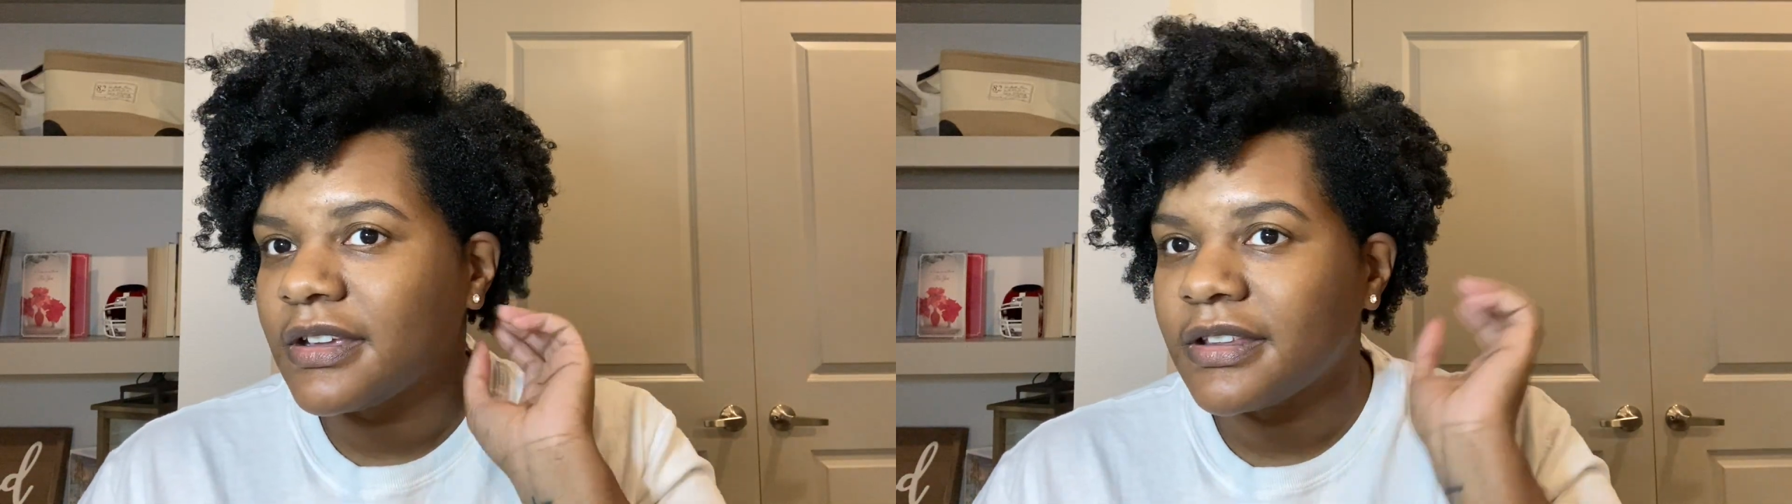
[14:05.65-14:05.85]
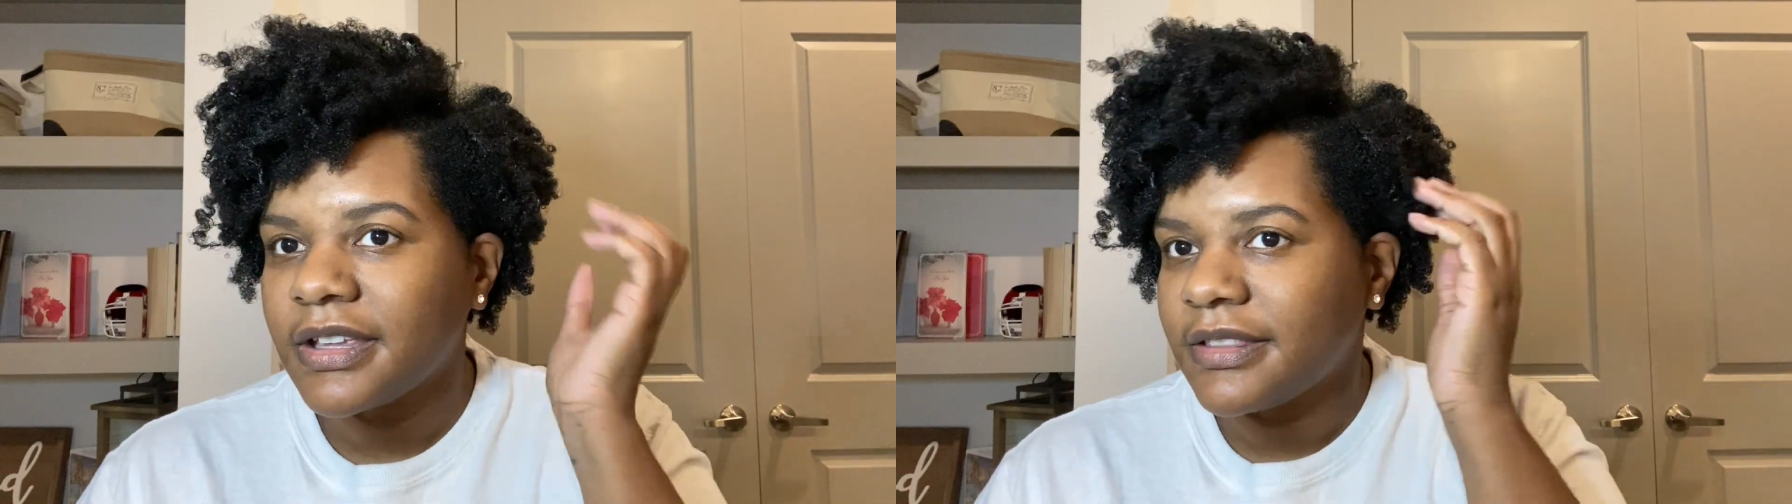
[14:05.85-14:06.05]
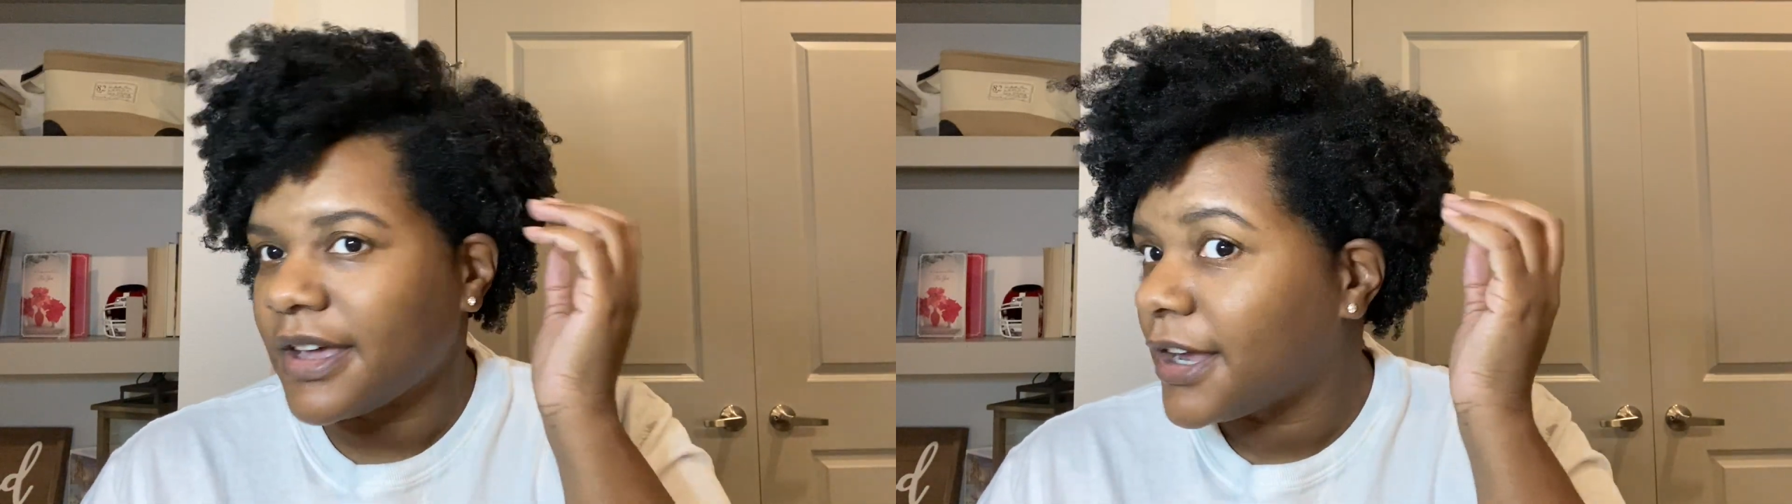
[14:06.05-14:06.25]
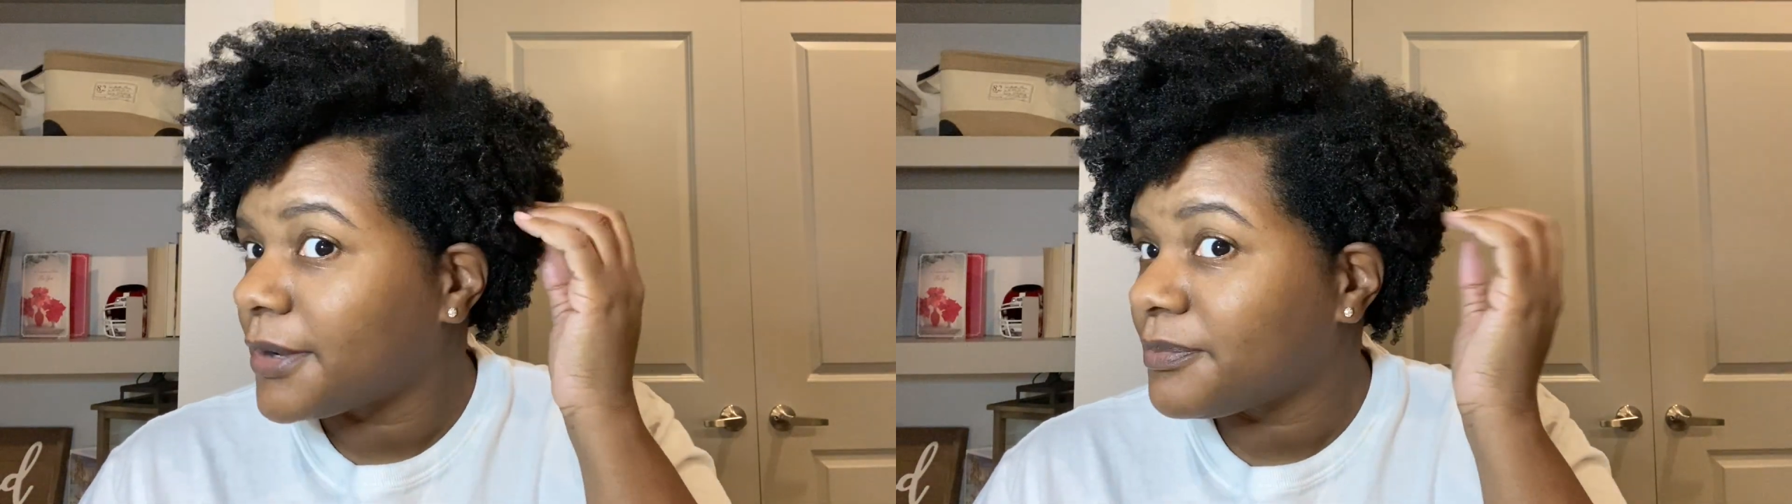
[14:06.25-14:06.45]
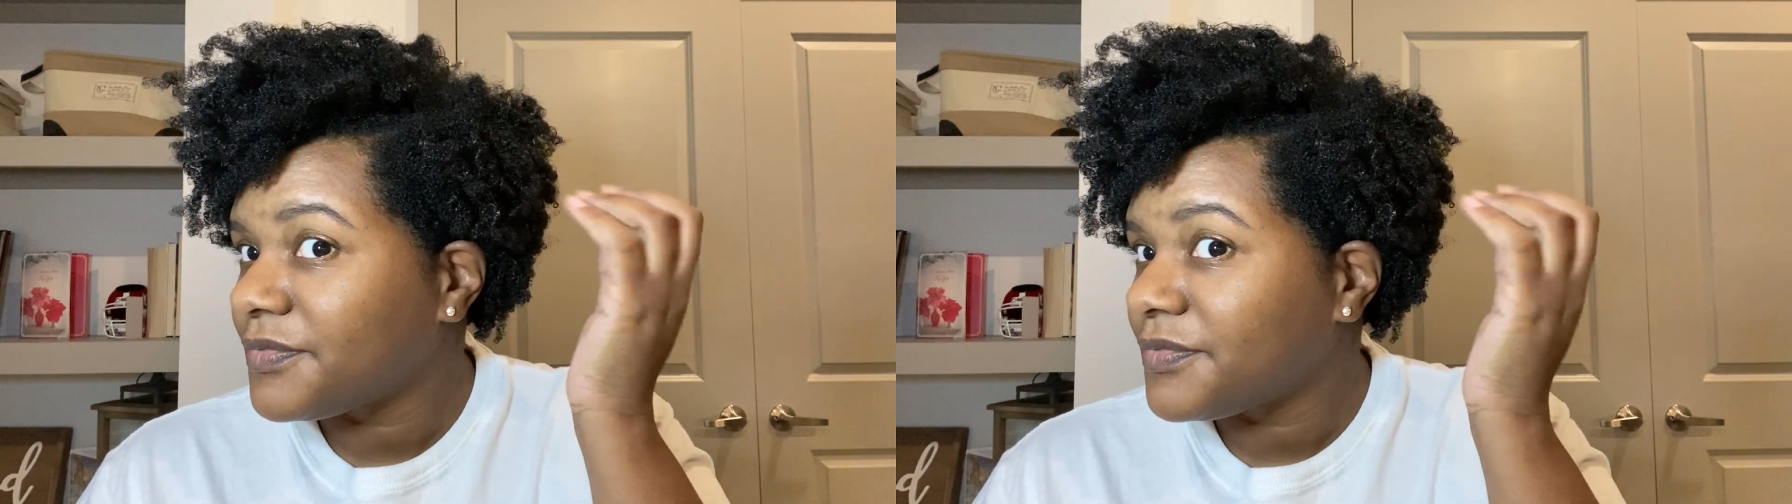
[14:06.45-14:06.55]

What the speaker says: like that.